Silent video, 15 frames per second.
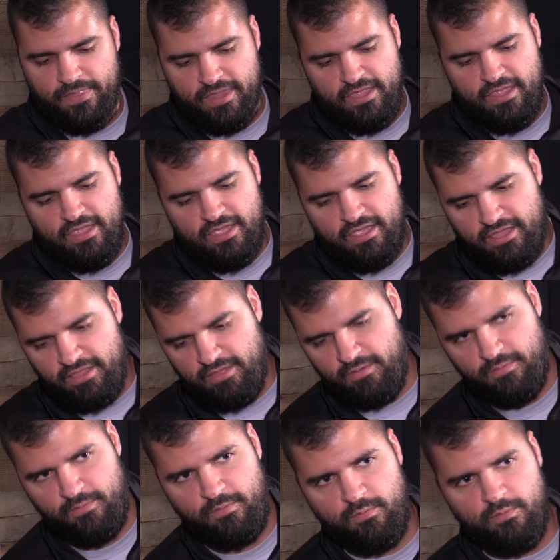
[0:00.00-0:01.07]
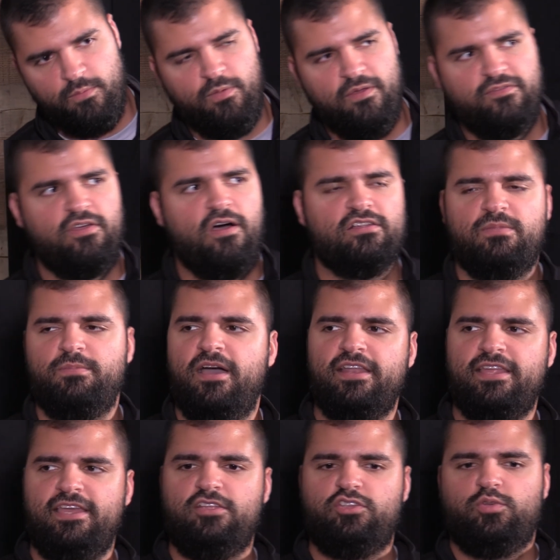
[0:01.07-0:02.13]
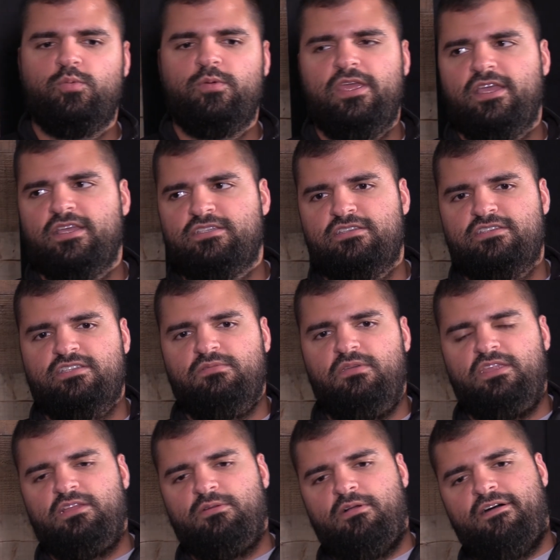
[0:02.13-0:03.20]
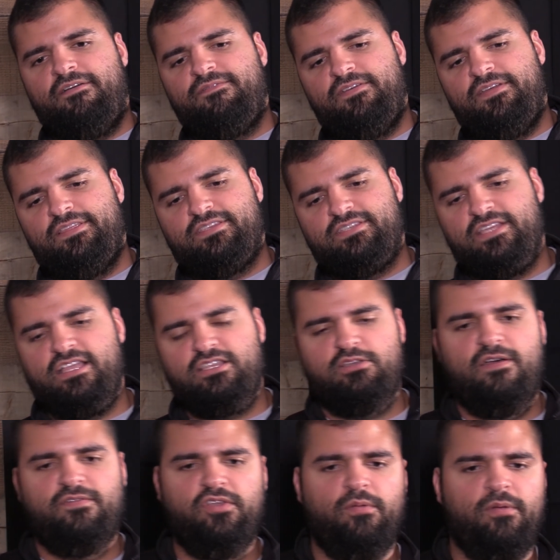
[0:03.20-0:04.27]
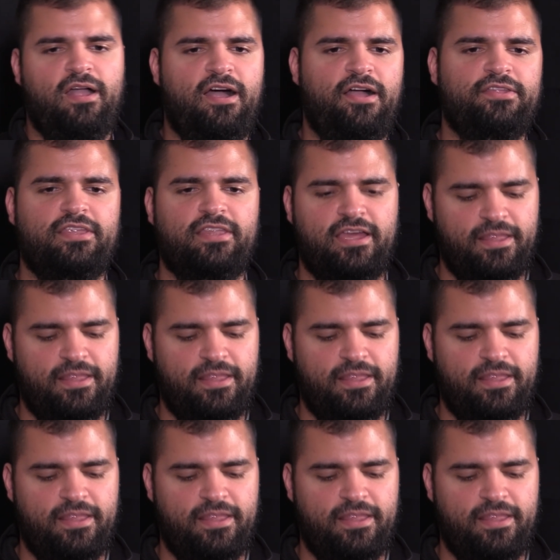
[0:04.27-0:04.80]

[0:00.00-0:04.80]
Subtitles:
And we've talked about it each week as this week their offense gets off the ground,